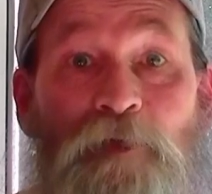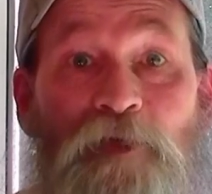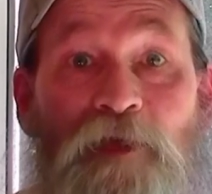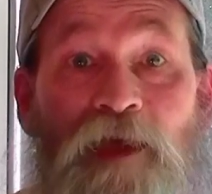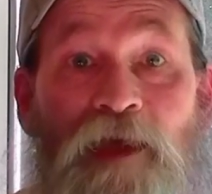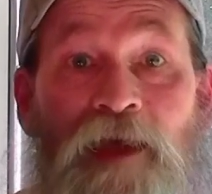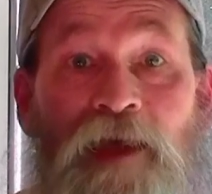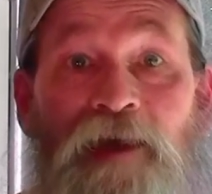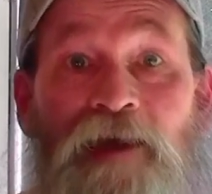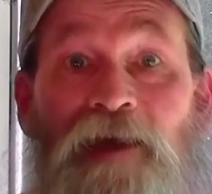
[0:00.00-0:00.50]

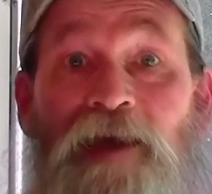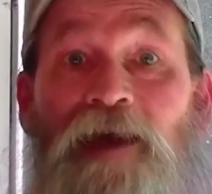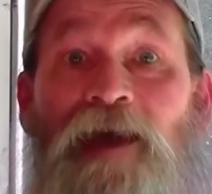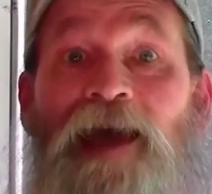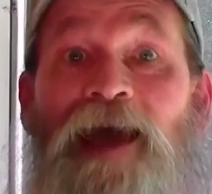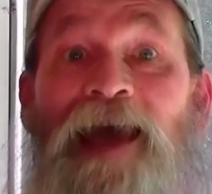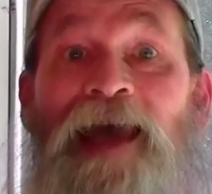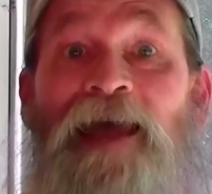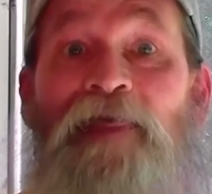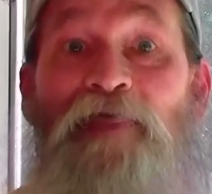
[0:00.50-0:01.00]
thing.
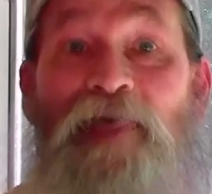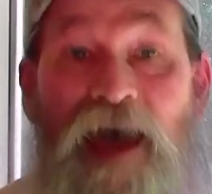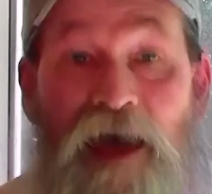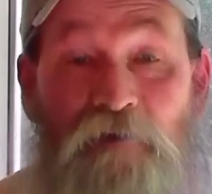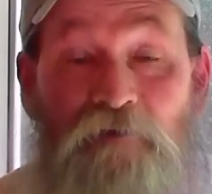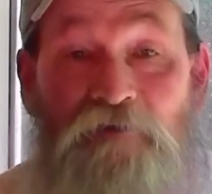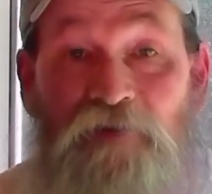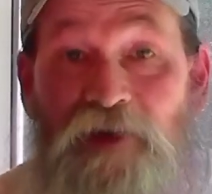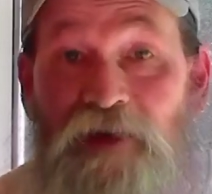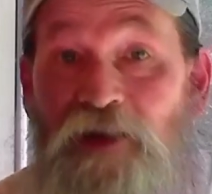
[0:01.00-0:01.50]
And
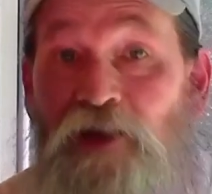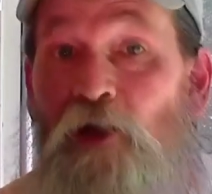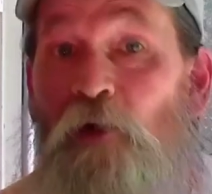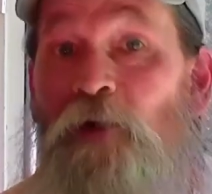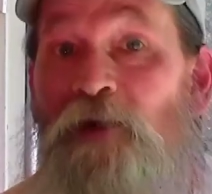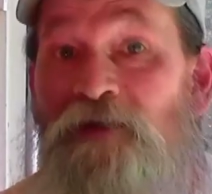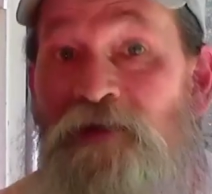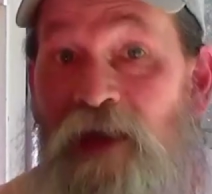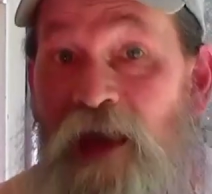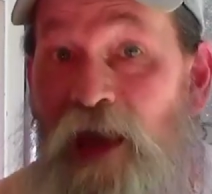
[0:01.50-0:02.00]
that video
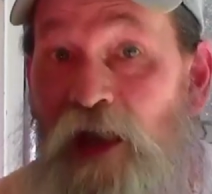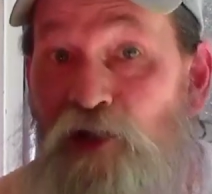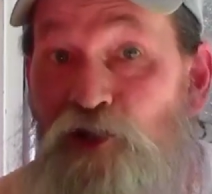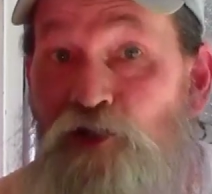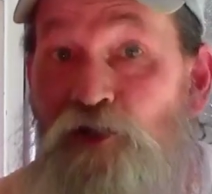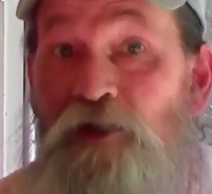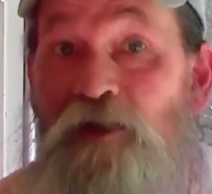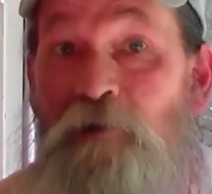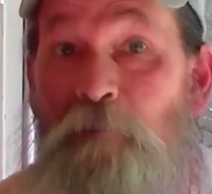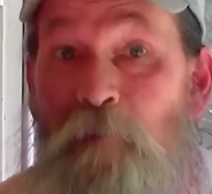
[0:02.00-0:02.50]
has
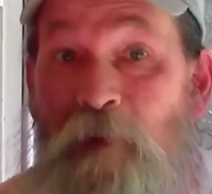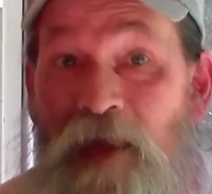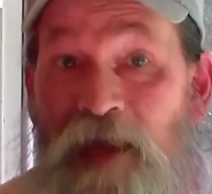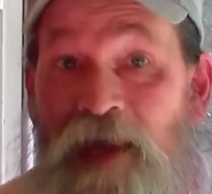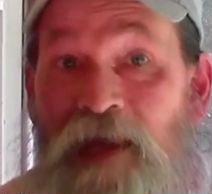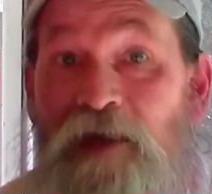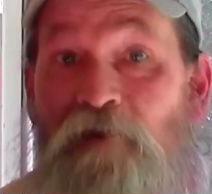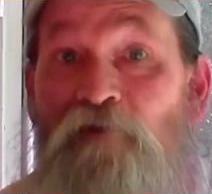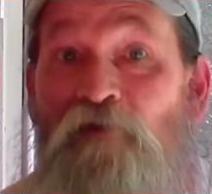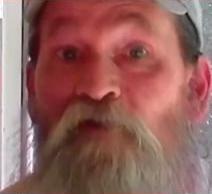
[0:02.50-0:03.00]
actually
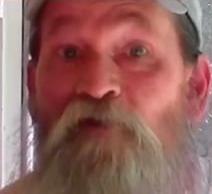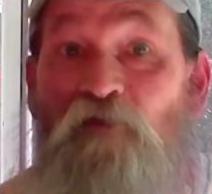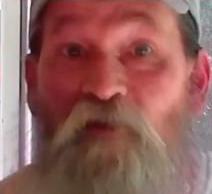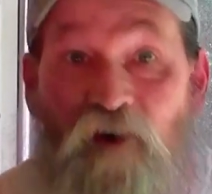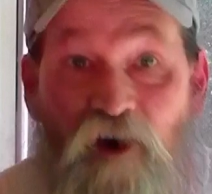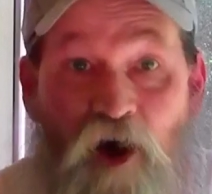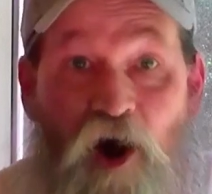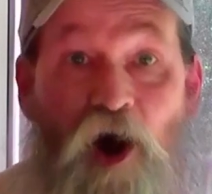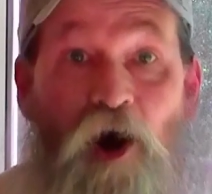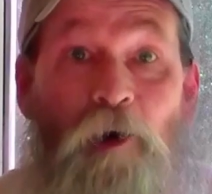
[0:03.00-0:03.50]
made
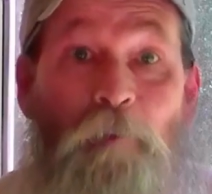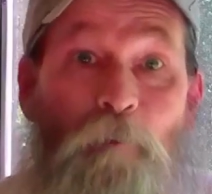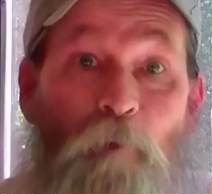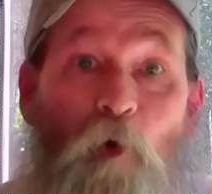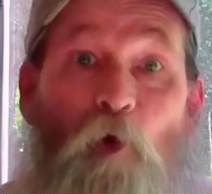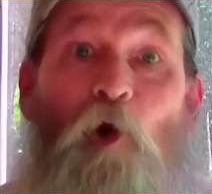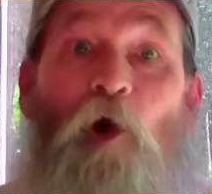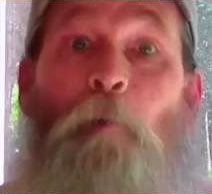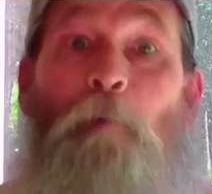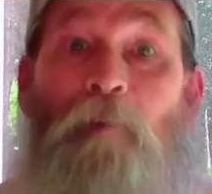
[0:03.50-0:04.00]
far
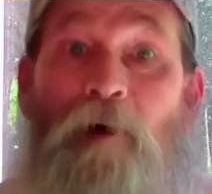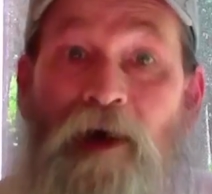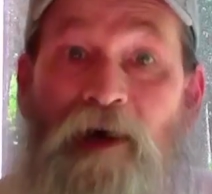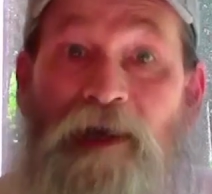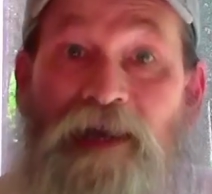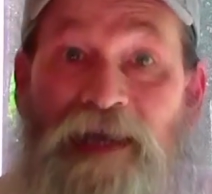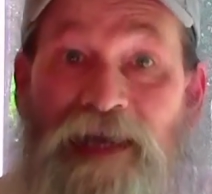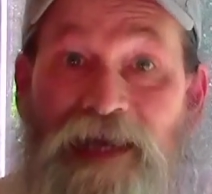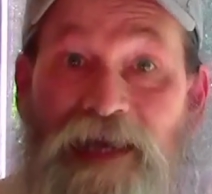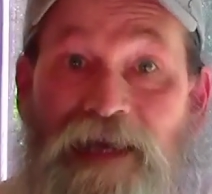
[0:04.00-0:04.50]
more
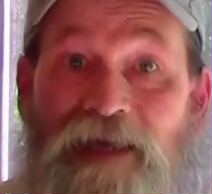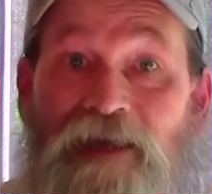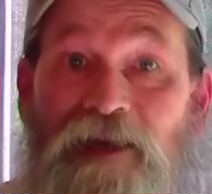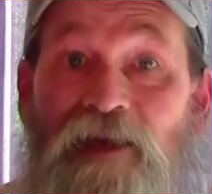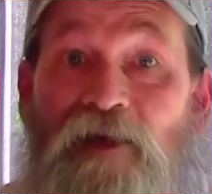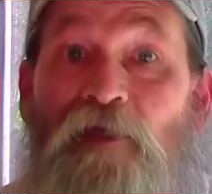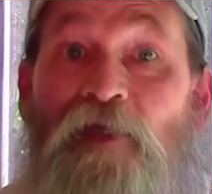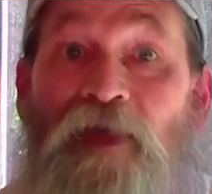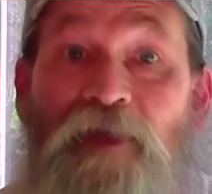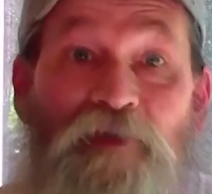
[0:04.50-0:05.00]
money
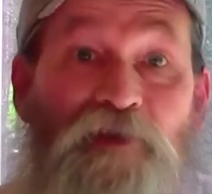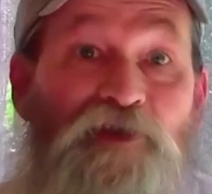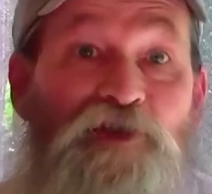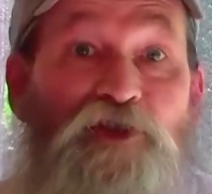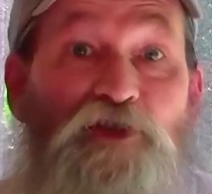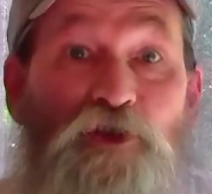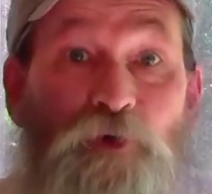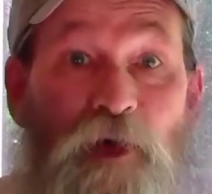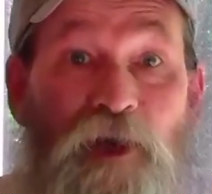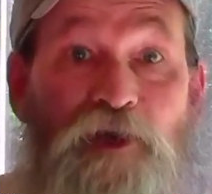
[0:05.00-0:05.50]
than the
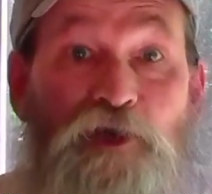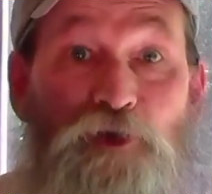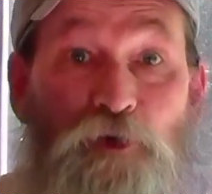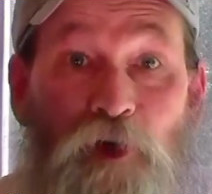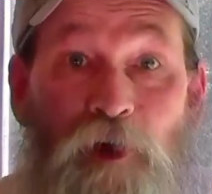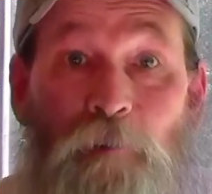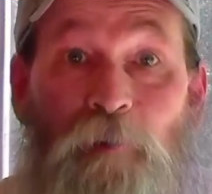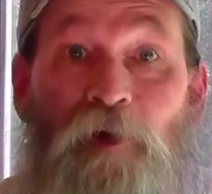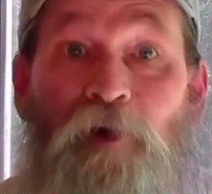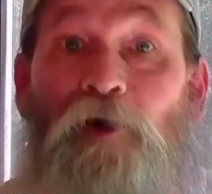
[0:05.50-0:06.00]
string
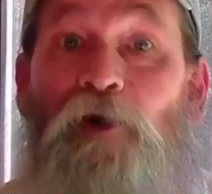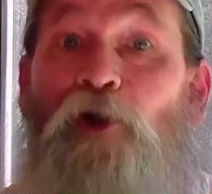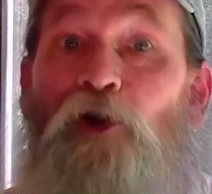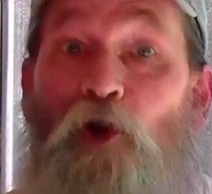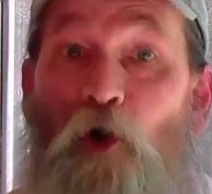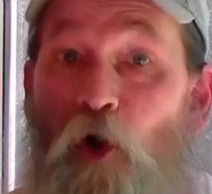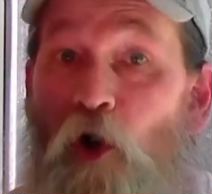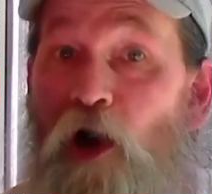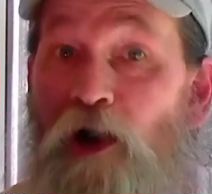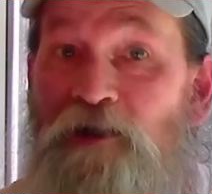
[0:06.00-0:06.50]
trimmer
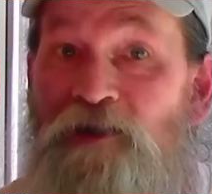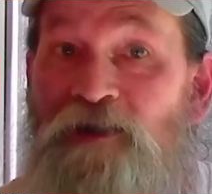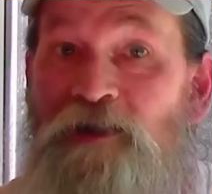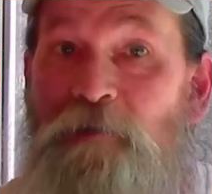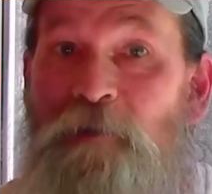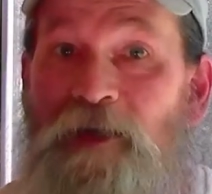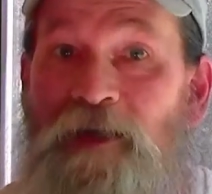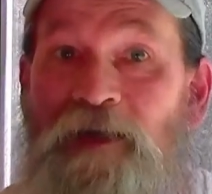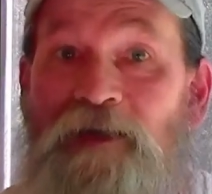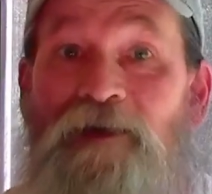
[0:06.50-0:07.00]
cost
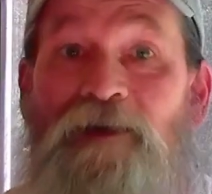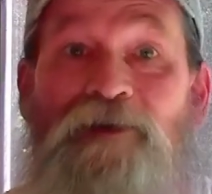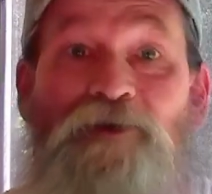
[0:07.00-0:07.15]
me.